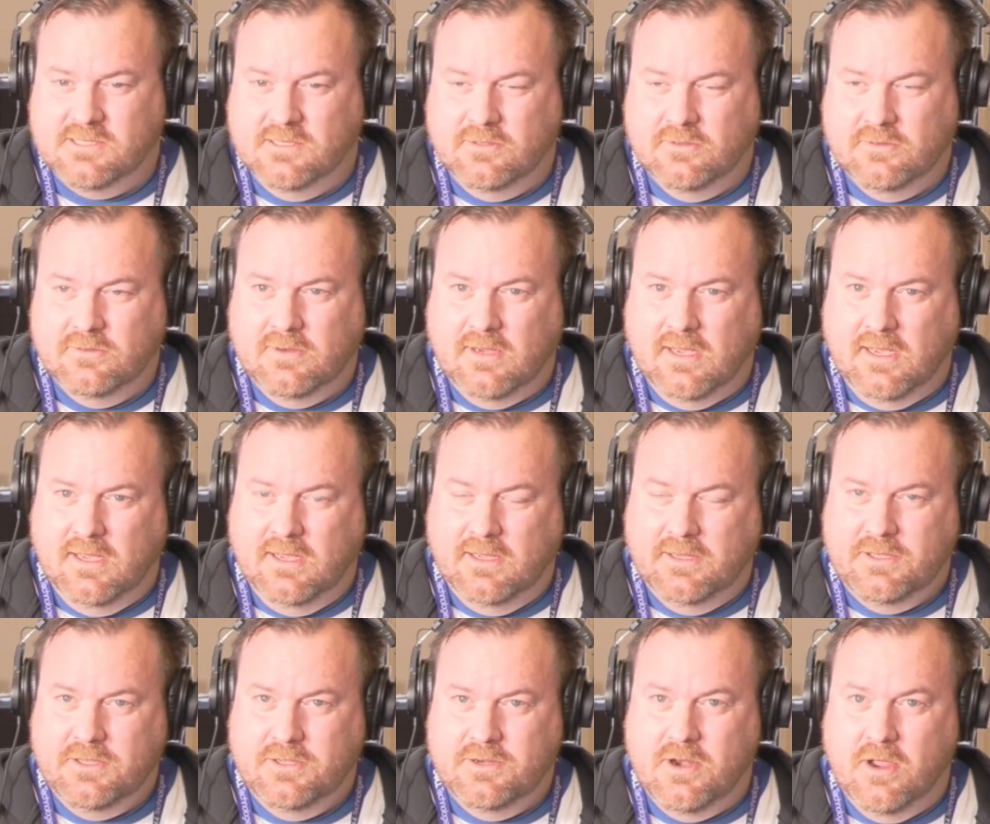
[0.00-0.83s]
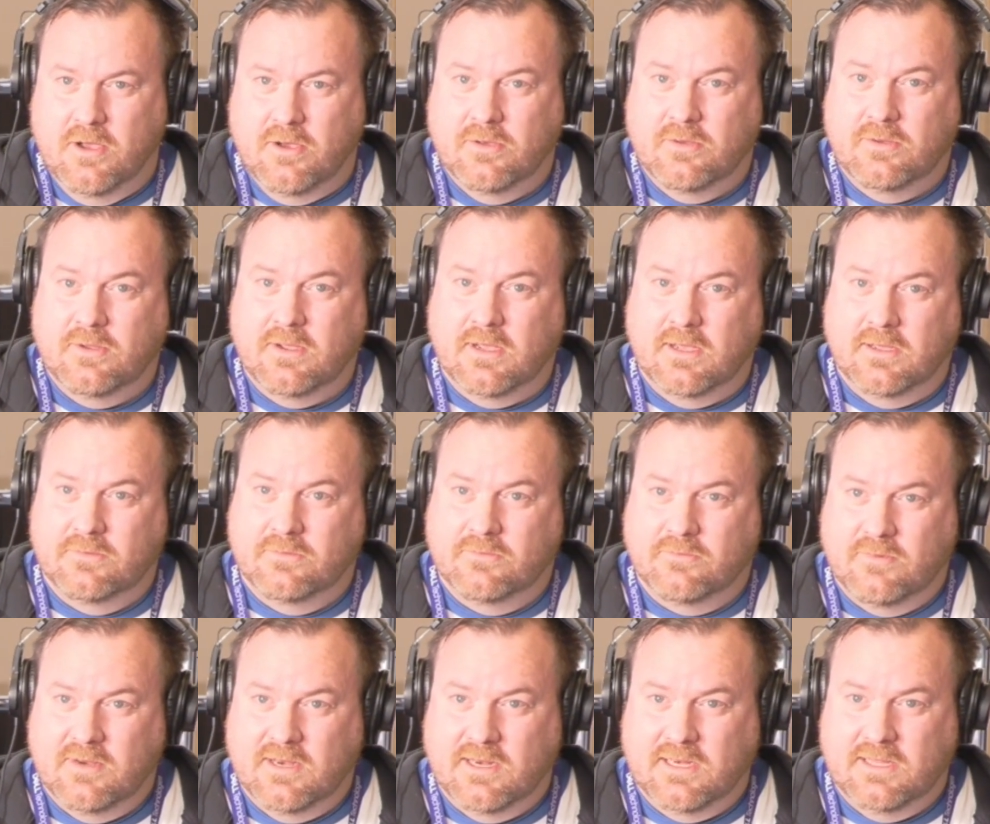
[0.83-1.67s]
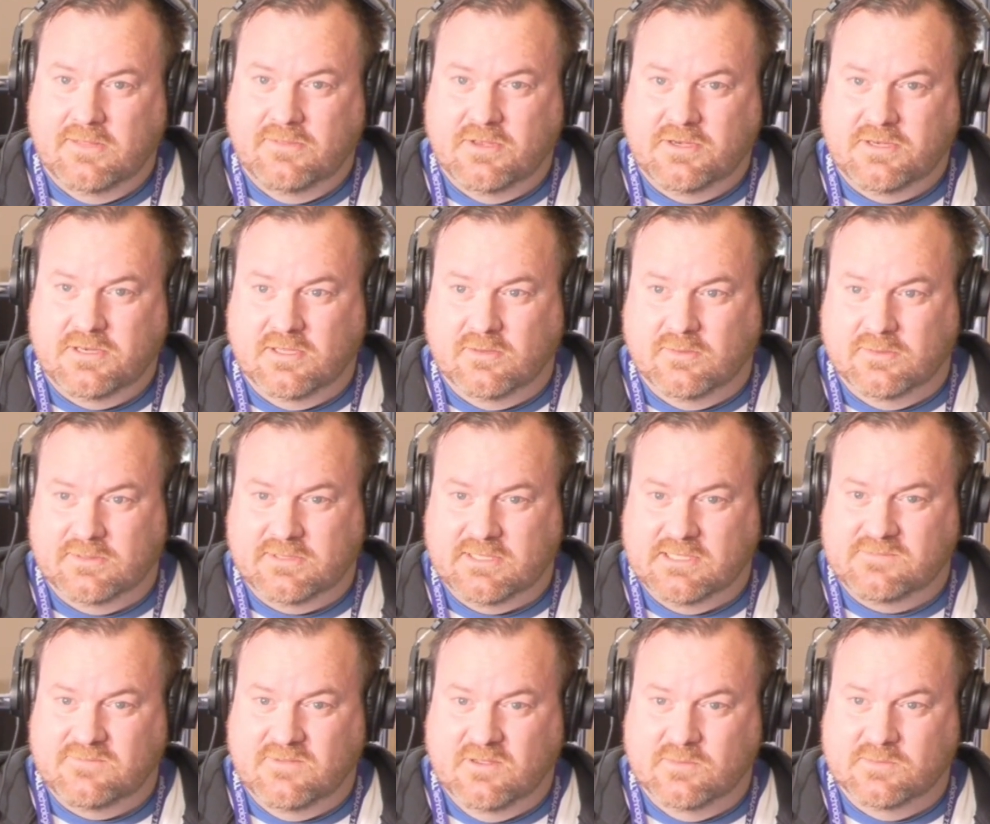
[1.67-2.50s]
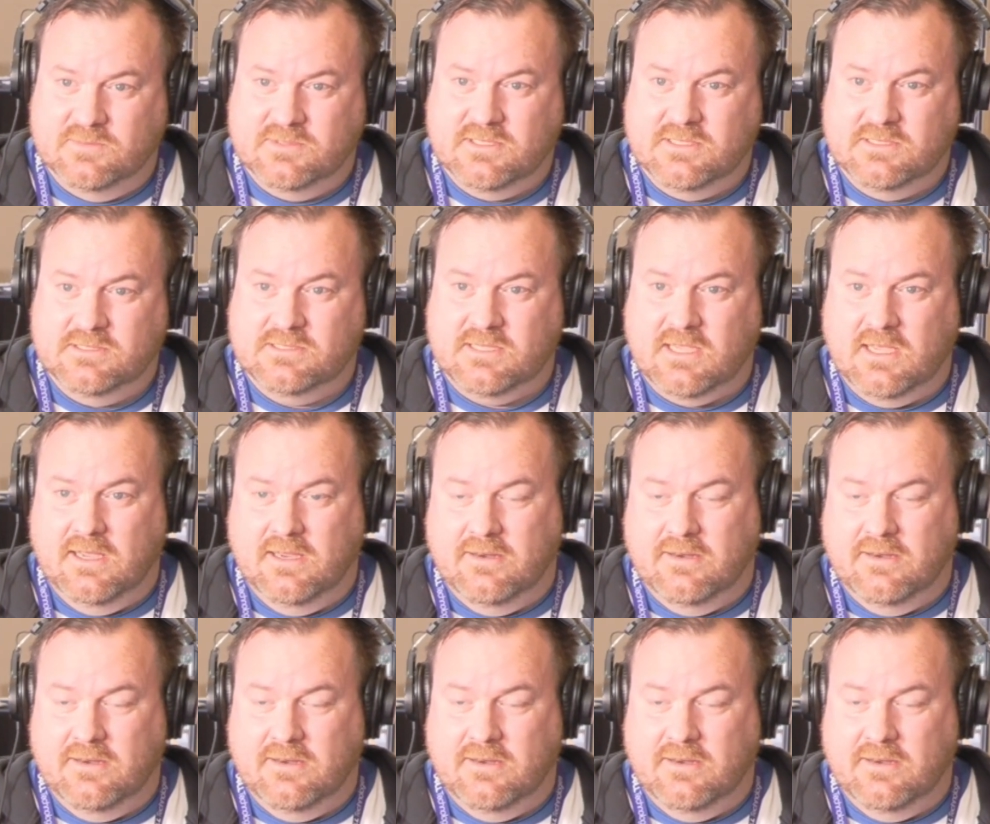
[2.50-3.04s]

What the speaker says: so, really the deal with these films is